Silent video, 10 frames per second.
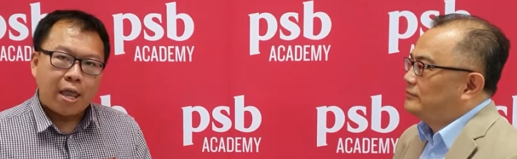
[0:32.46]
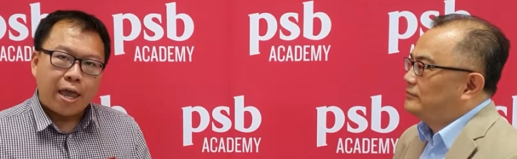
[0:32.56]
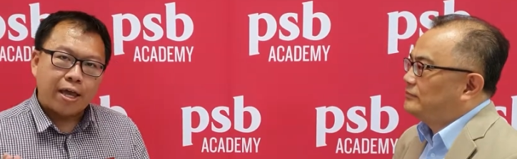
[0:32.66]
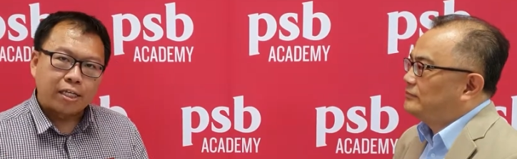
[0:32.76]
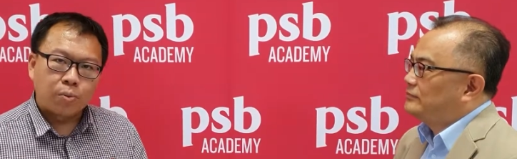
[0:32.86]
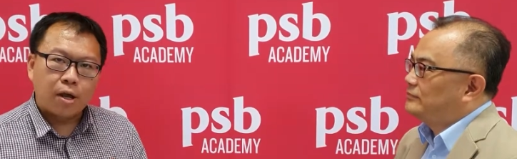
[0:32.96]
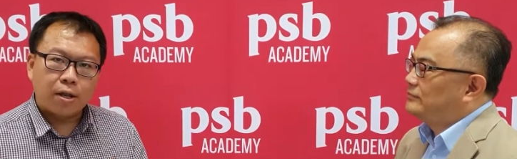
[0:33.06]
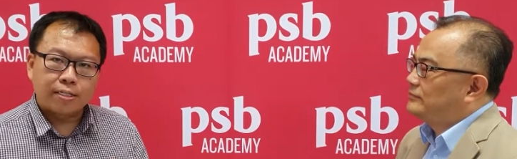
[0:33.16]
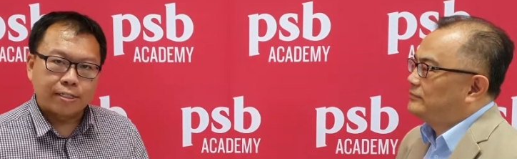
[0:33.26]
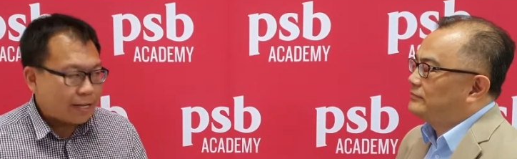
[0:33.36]
Speaker 1: as well
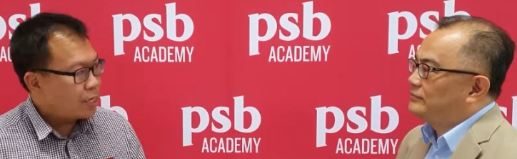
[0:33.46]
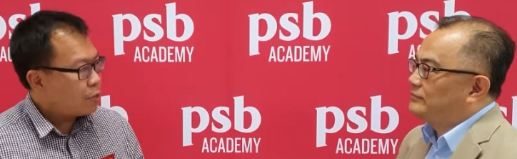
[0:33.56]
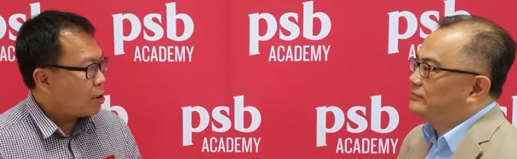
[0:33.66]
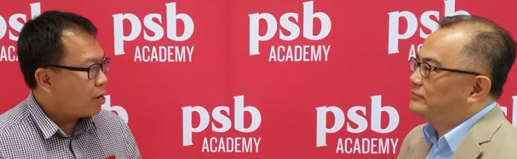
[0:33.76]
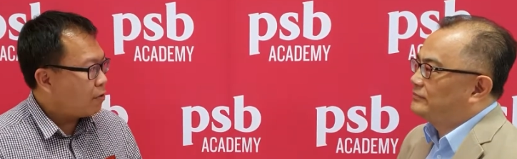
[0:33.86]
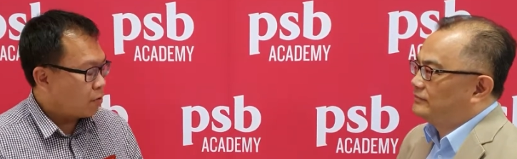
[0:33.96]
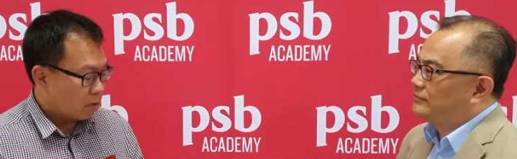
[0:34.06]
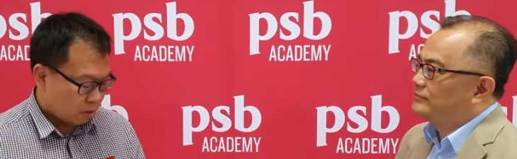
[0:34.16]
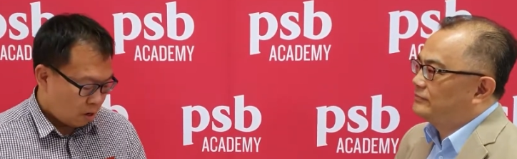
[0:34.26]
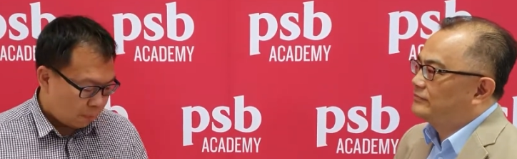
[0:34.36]
as getting ready for the
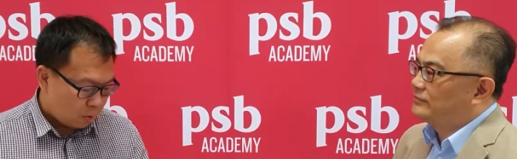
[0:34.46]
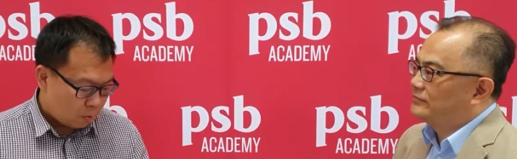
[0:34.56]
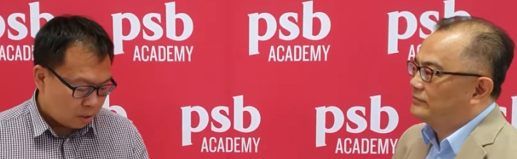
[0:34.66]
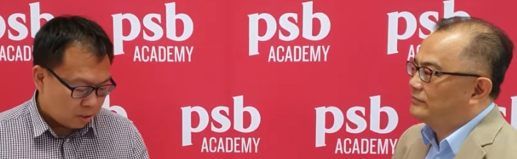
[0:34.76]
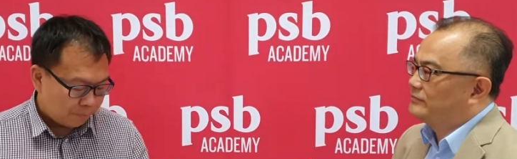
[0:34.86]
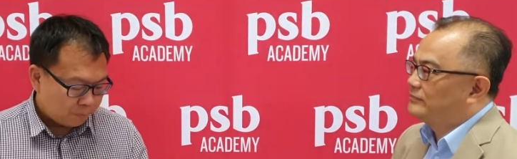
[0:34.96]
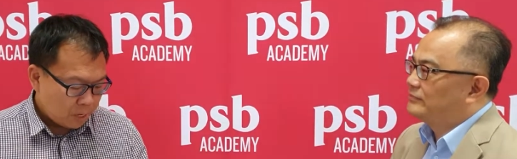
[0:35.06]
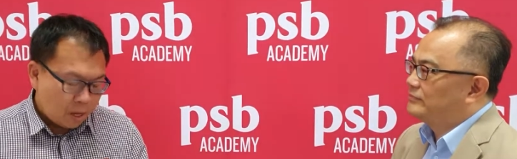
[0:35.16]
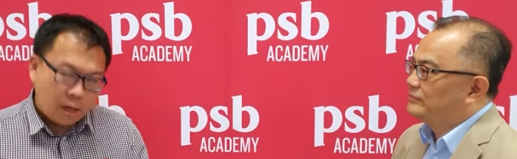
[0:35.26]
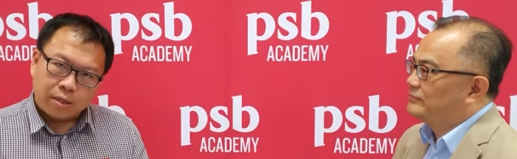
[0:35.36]
corporate world.
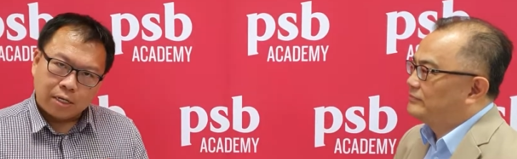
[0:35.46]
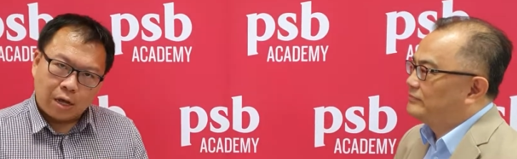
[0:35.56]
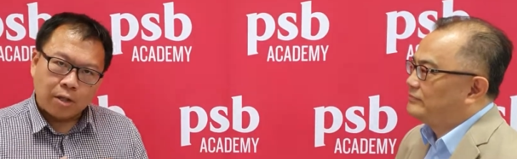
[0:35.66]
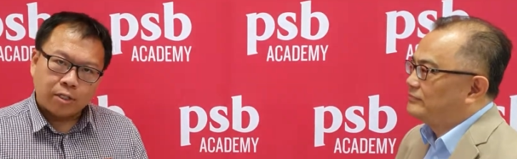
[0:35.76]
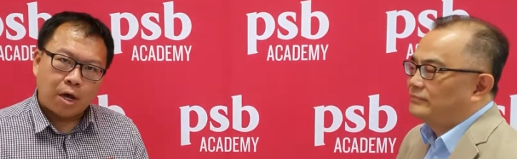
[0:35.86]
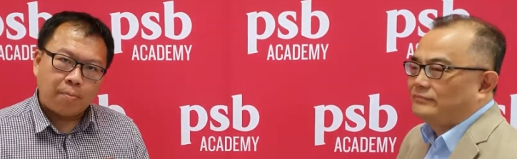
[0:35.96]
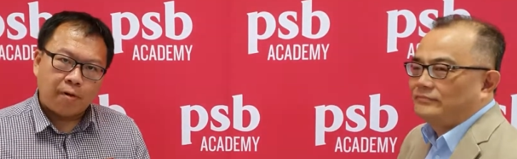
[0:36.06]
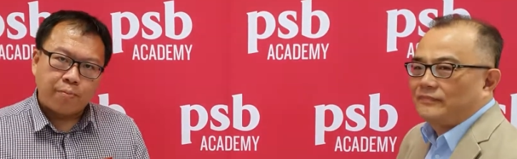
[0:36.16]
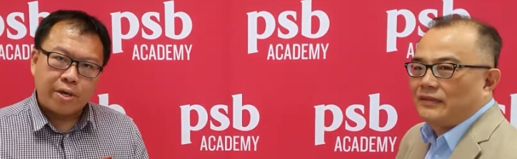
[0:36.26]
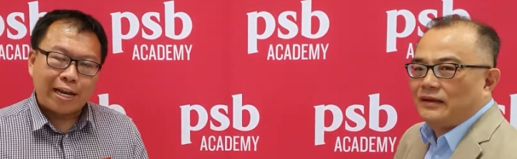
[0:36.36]
Now, on top
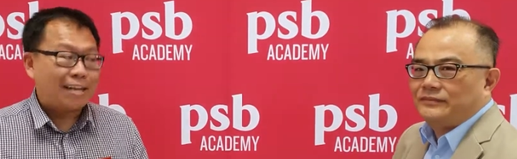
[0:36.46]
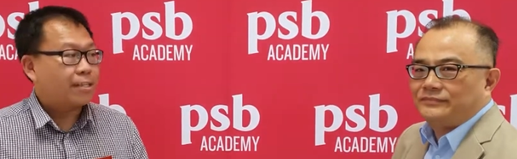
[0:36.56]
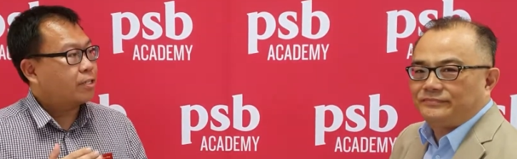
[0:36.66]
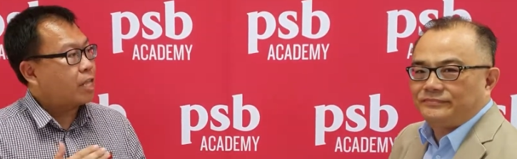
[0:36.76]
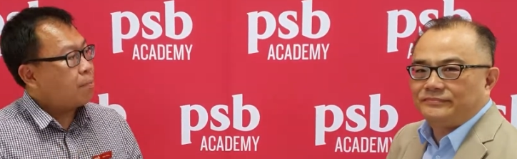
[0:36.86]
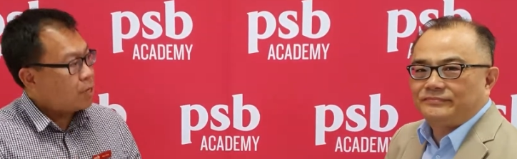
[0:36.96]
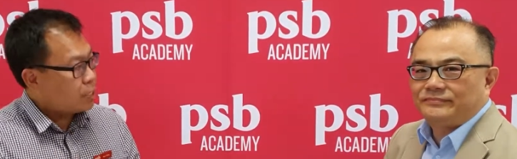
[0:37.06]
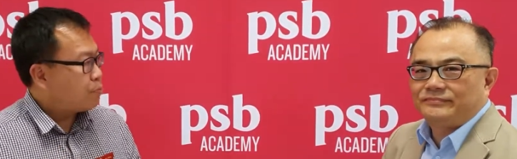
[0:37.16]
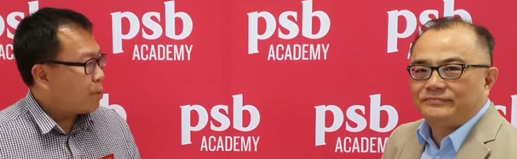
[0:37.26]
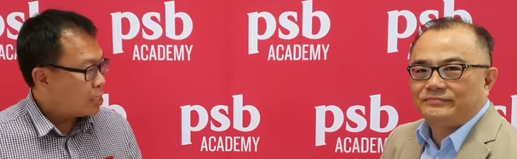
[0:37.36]
of being an established
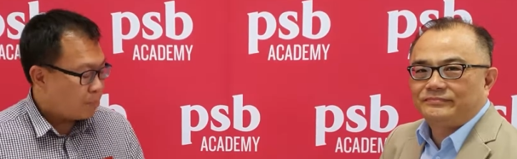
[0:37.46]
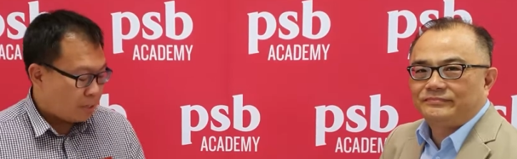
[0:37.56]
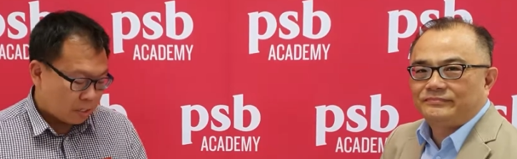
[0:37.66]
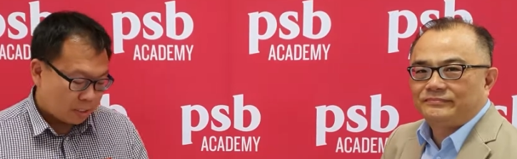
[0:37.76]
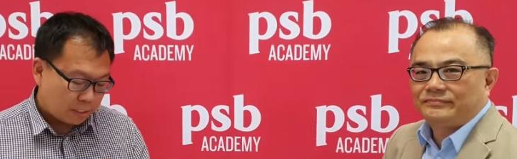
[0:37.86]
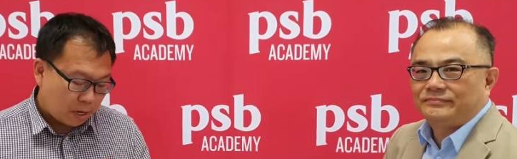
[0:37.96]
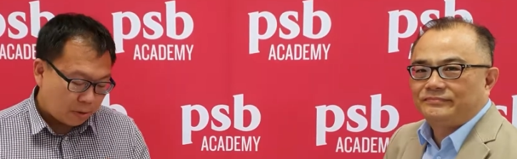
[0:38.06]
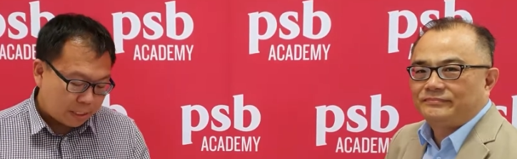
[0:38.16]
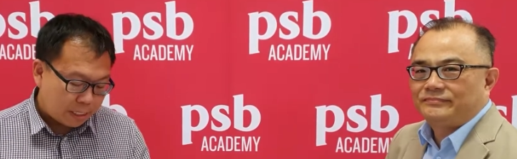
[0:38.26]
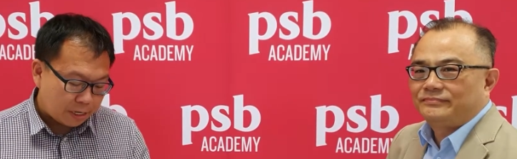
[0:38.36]
management
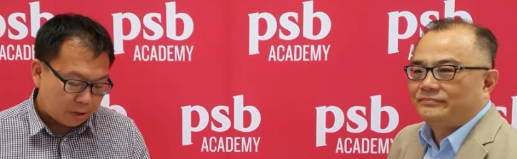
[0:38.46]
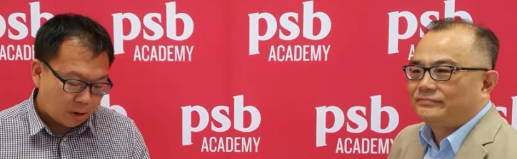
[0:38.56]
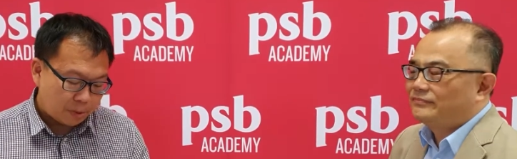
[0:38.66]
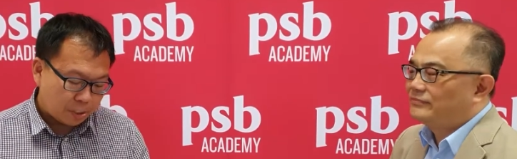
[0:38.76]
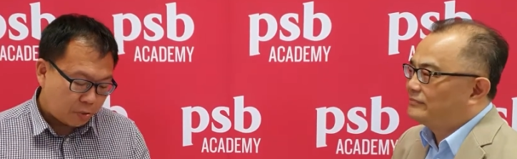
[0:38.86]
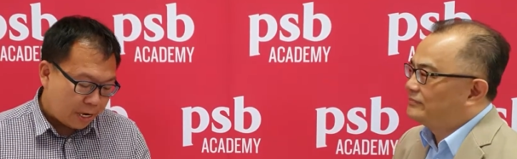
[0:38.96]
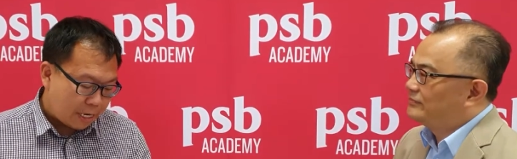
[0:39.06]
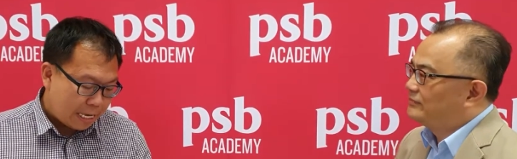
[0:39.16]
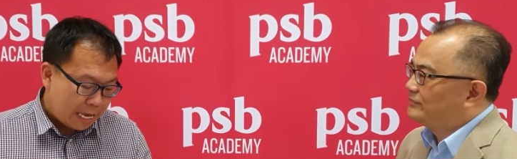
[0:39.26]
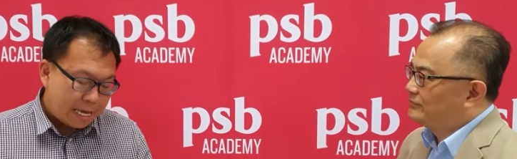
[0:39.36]
consultant and corporate trainer,